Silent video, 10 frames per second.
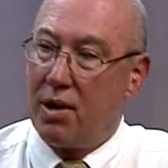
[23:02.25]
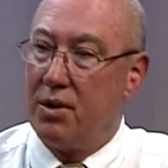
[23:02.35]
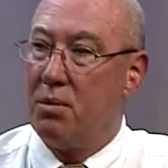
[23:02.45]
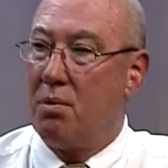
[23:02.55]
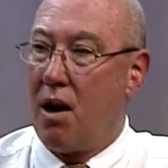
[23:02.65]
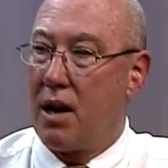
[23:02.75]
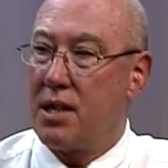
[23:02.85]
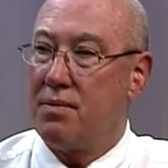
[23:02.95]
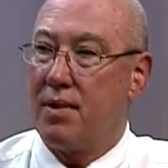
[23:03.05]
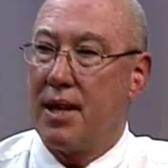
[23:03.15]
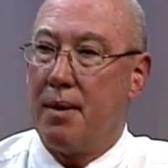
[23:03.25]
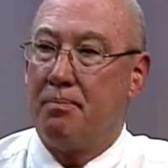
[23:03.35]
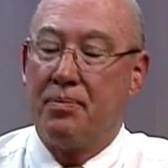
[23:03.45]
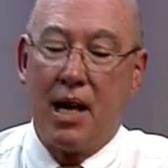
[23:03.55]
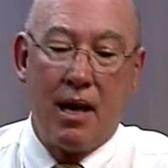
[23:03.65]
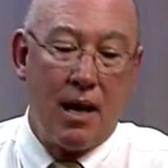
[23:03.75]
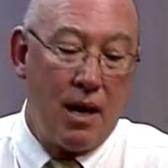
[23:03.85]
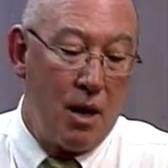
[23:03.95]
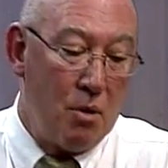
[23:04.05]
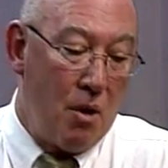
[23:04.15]
new products for them.
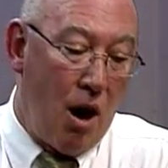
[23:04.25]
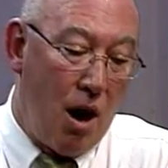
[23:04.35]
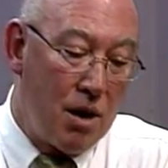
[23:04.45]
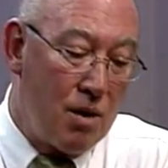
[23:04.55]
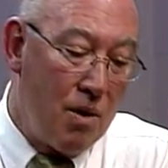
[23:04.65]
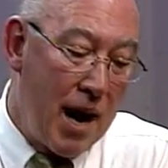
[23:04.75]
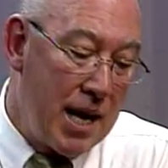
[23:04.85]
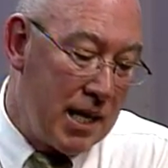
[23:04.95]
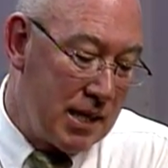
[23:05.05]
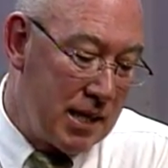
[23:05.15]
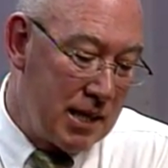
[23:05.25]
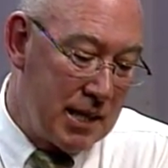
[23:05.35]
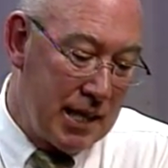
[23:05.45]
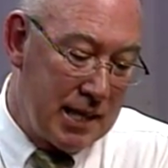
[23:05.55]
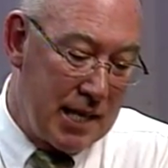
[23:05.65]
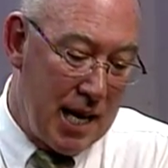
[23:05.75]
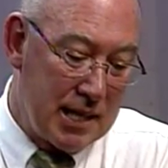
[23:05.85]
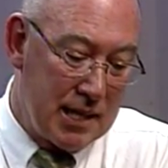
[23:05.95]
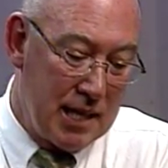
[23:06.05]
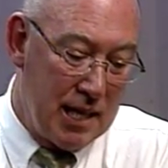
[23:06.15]
Our greatest
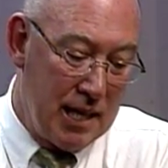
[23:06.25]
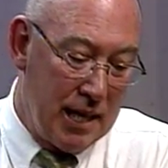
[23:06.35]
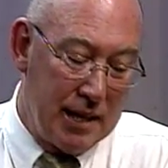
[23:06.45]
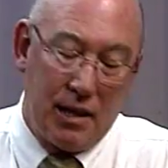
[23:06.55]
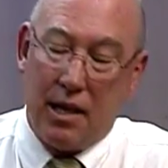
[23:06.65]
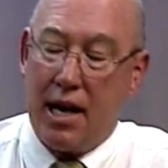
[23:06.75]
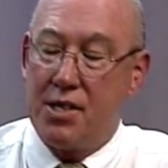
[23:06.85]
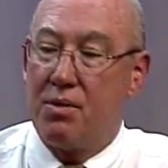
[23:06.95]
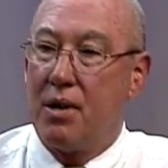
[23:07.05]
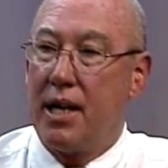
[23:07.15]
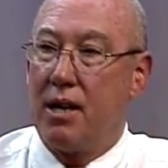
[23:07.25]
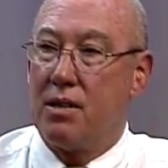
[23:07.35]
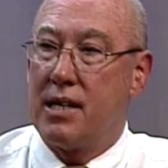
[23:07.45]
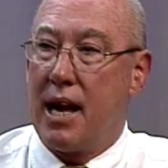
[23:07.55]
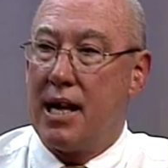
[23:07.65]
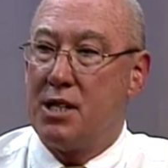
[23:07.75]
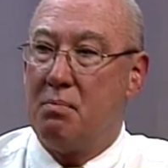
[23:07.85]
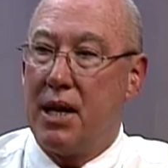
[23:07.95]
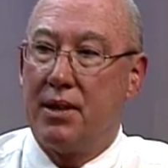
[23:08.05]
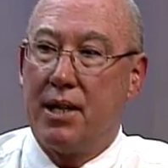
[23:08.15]
success in the last 3 years has
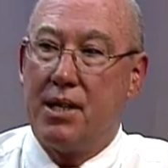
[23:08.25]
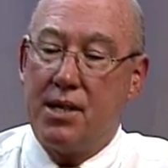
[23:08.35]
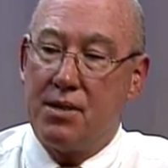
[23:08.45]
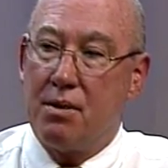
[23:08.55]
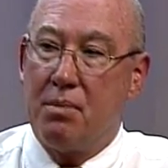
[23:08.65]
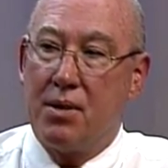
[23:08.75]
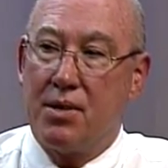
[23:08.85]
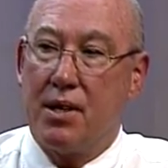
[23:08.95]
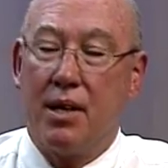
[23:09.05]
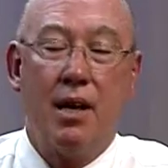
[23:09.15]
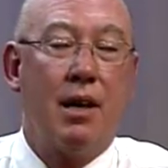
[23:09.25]
been the distribution